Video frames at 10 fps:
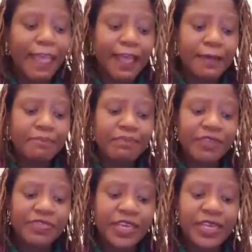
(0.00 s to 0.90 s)

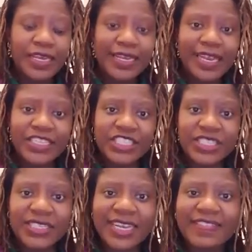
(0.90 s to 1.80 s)
the
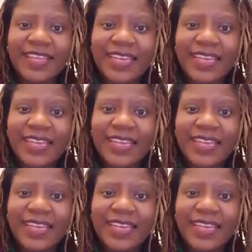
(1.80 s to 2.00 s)
election and